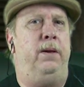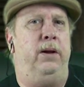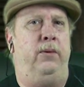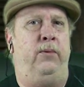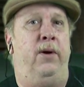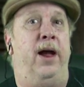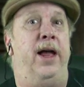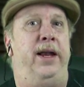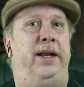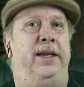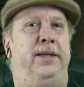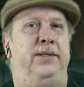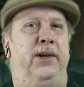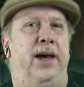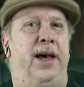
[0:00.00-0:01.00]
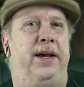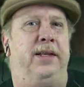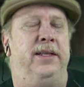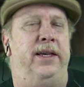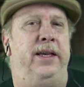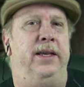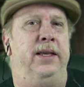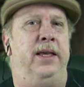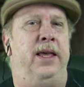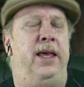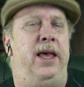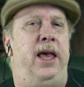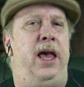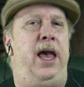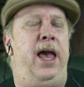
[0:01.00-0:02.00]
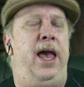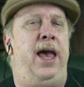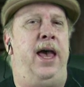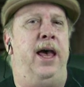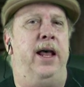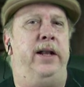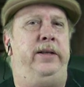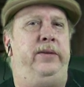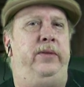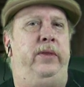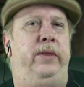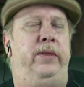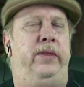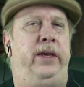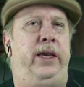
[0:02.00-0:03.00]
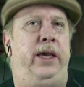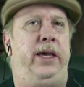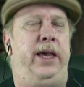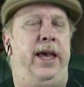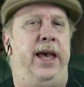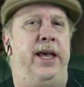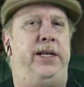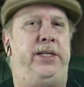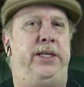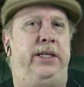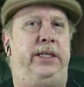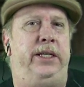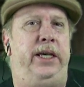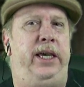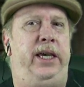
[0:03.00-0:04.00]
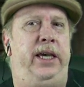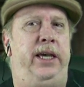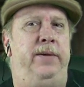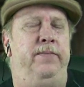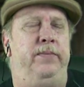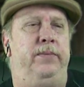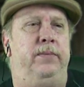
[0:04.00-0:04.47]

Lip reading: Right, exactly. And the entity